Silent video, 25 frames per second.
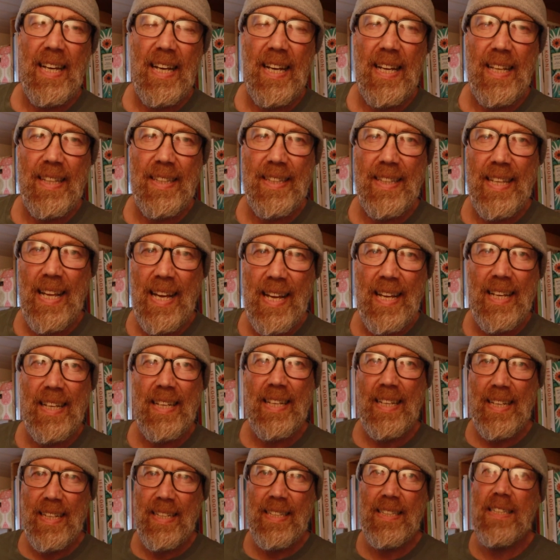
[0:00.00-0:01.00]
And that
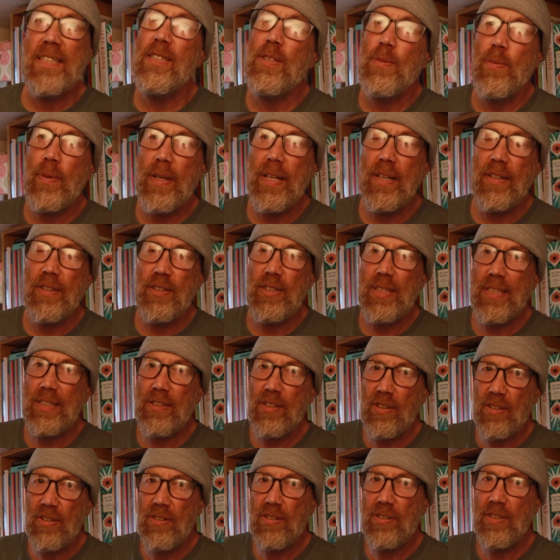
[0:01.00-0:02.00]
is, we're going to
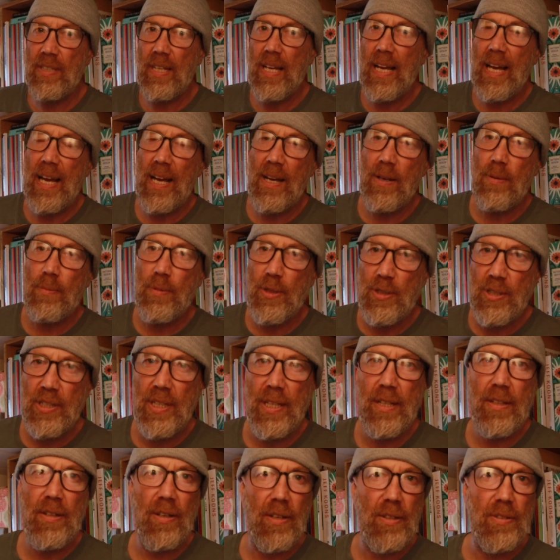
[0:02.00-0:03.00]
discuss how much
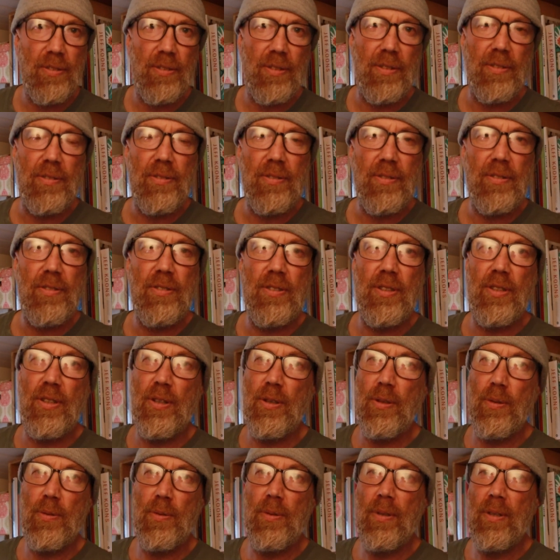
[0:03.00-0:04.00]
it cost us
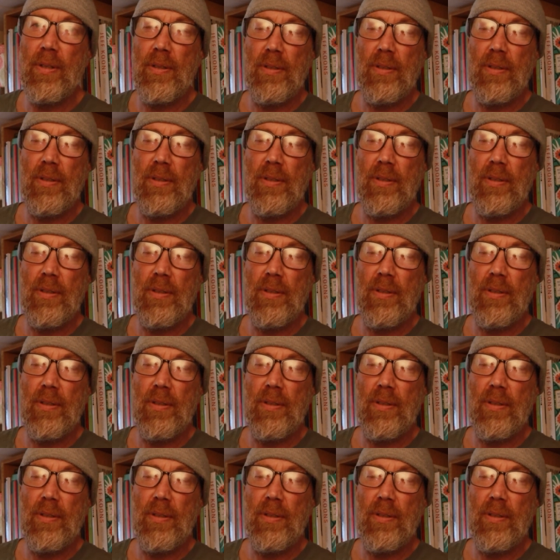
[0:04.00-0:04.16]
to